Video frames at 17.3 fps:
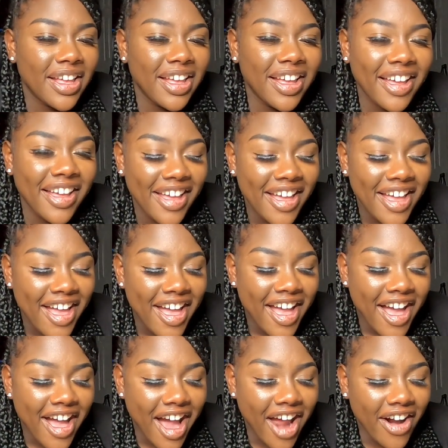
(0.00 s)

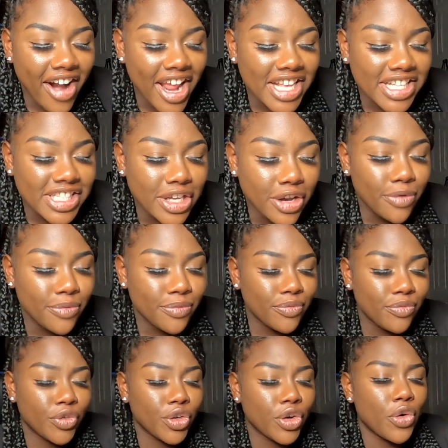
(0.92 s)
Alright, so,
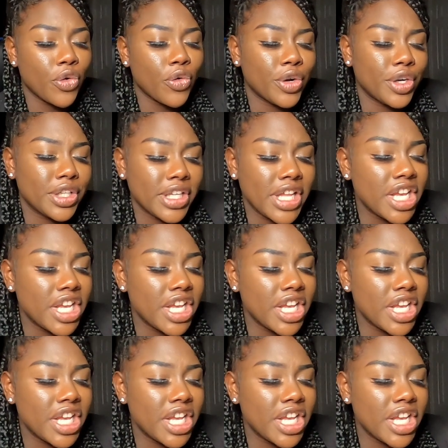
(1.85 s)
record.